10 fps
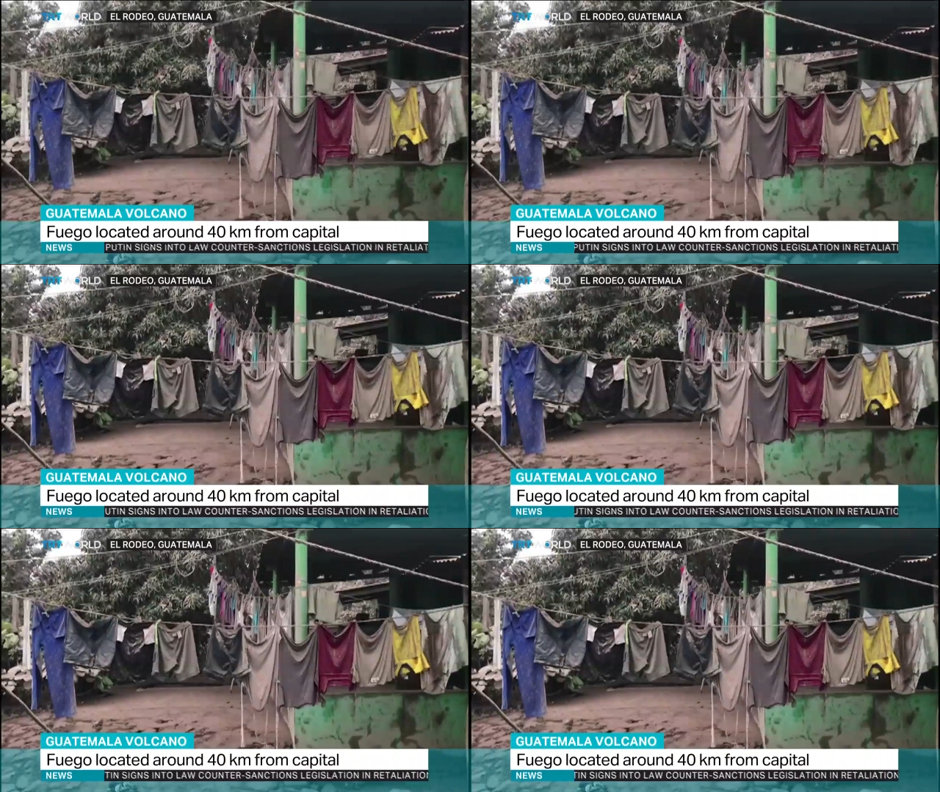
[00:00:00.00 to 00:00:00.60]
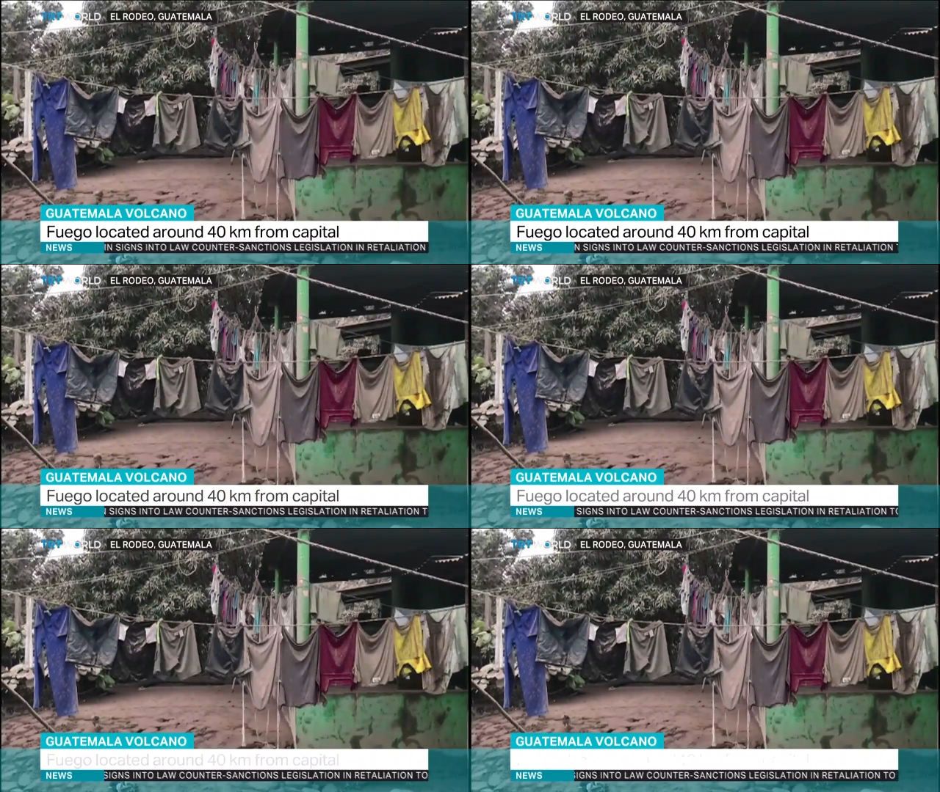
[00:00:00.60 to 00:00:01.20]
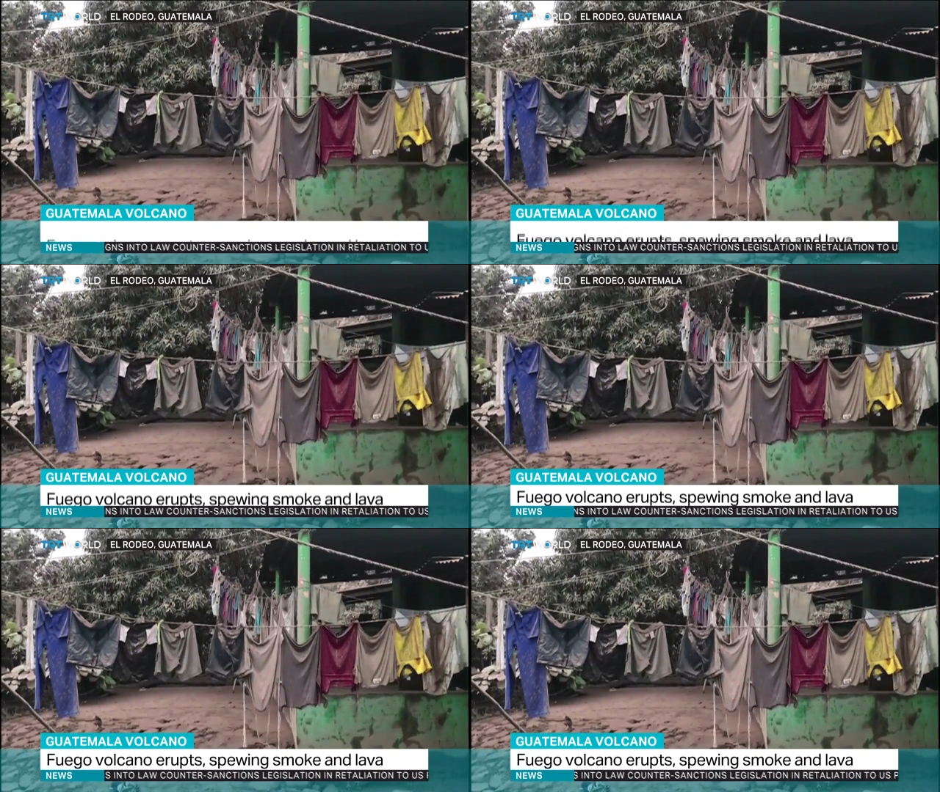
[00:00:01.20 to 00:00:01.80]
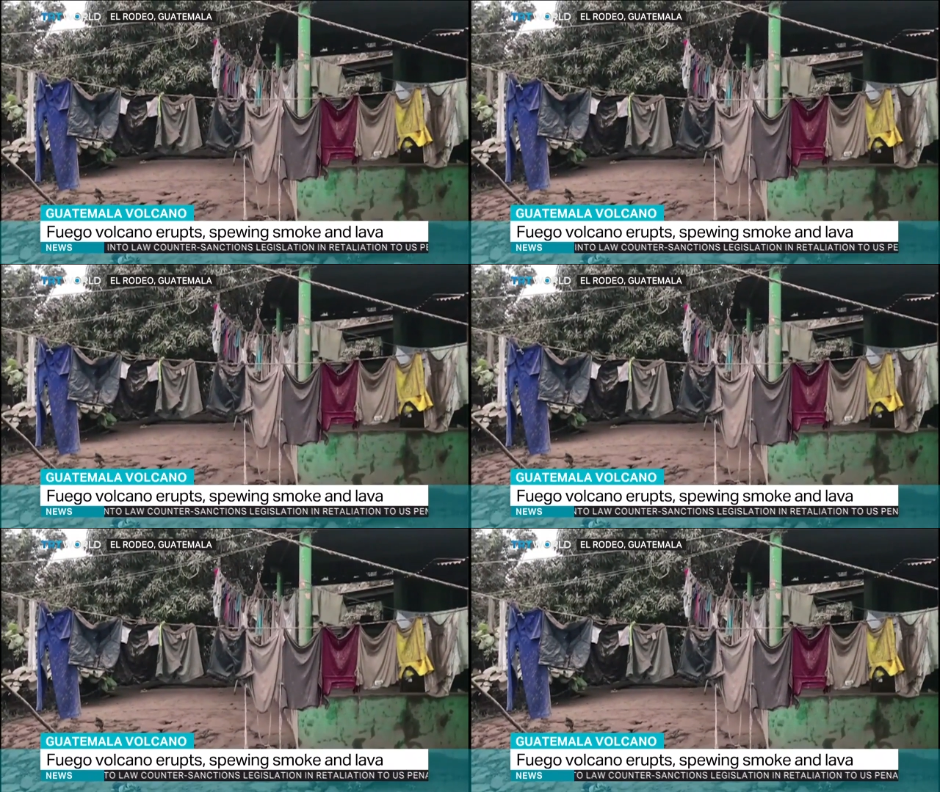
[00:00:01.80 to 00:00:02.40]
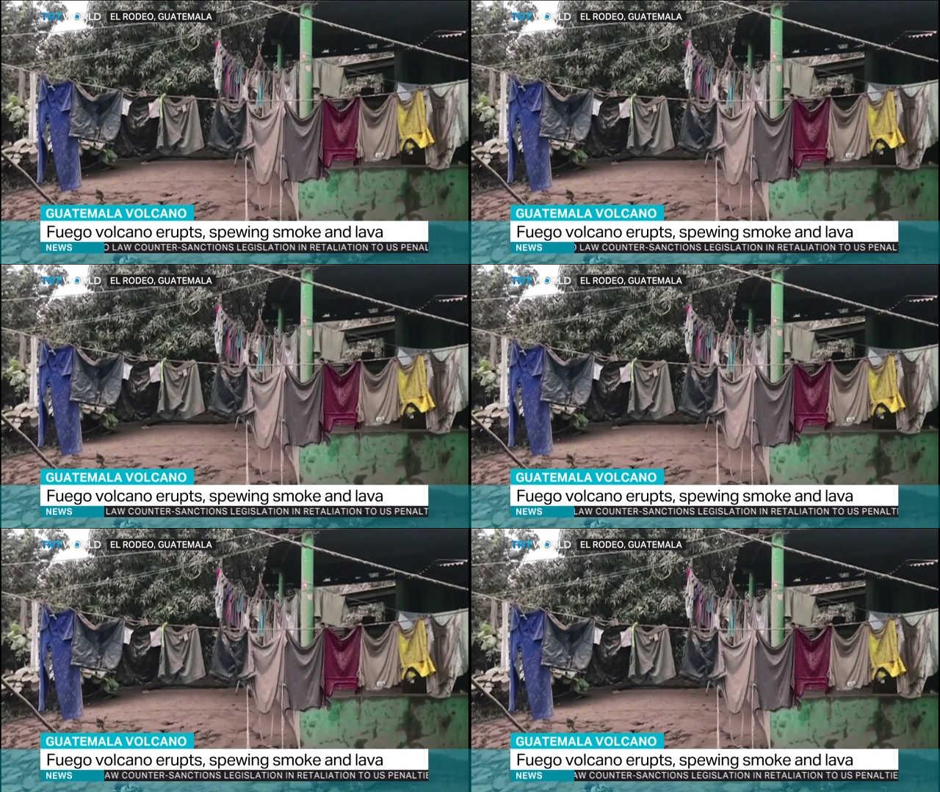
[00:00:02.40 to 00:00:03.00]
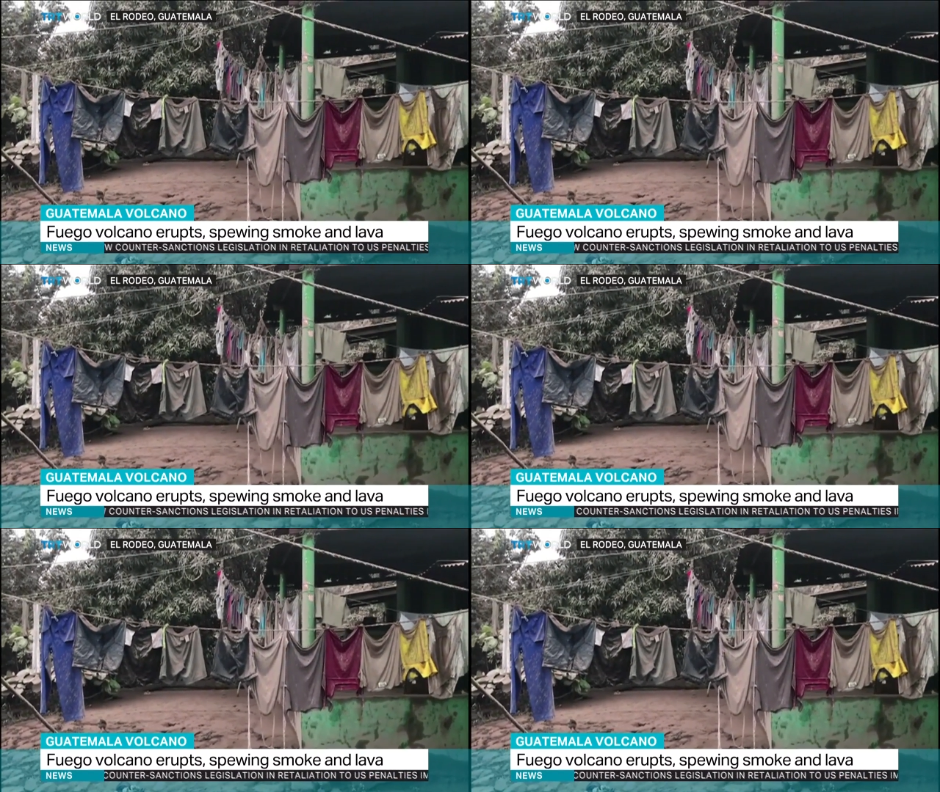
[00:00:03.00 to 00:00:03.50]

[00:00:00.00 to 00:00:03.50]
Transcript: (no speaker visible)